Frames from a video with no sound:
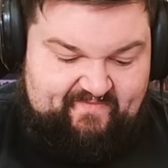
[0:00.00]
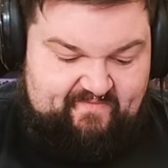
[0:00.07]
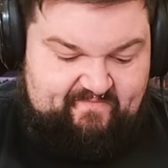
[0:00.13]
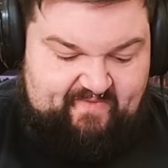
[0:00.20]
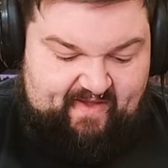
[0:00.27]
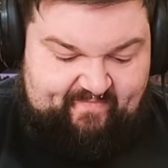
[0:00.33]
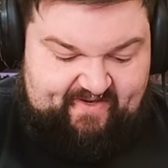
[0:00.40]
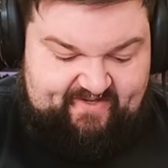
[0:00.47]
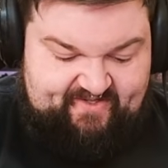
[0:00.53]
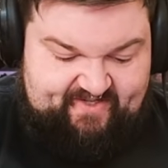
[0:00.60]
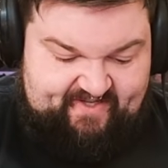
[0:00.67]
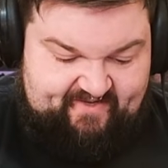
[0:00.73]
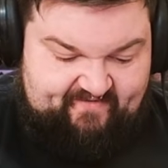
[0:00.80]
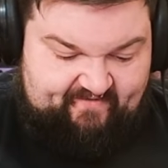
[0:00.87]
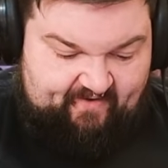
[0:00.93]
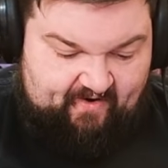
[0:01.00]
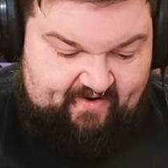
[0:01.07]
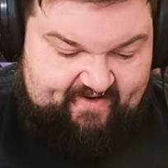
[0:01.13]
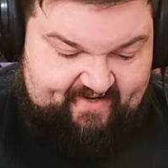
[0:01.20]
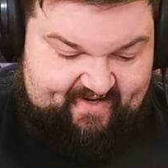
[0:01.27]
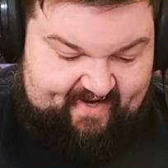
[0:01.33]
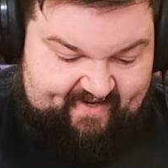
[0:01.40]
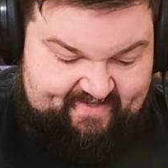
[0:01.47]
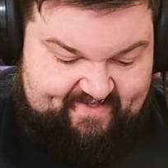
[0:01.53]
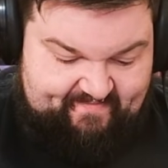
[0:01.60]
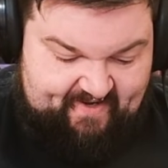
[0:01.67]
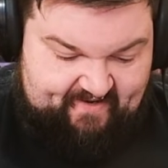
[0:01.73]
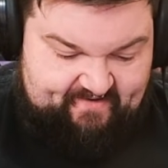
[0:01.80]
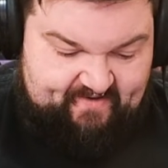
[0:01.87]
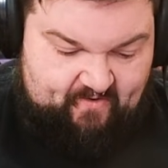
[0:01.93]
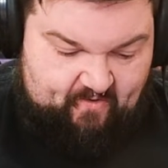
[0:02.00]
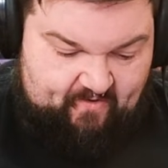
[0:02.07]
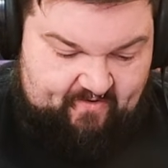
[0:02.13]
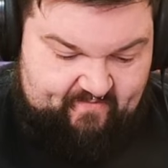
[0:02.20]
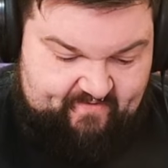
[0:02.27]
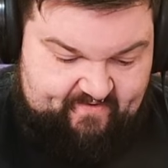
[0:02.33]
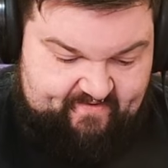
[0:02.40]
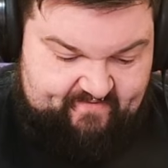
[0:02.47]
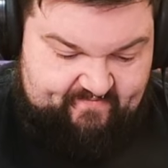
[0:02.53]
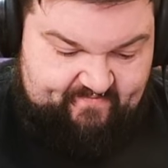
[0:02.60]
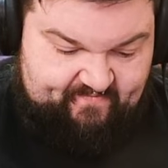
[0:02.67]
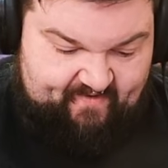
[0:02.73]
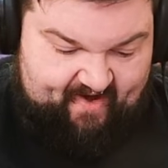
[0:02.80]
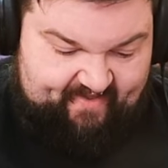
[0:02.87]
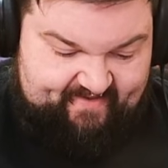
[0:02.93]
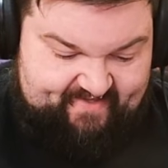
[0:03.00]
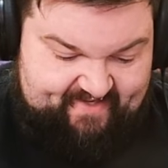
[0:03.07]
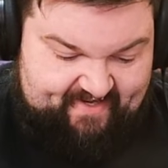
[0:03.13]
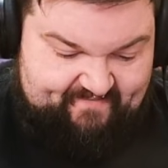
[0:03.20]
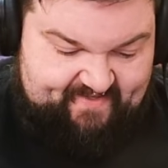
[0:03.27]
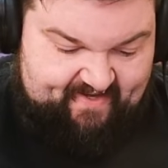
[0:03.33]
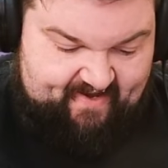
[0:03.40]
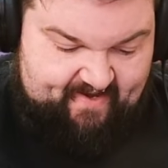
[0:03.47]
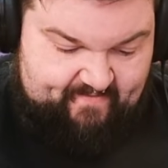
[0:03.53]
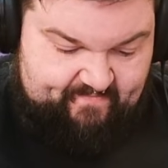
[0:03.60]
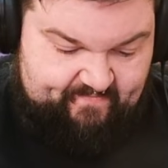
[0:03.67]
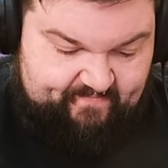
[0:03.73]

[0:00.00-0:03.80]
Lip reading: Maybe she farted and it smelled horrible right at the same time.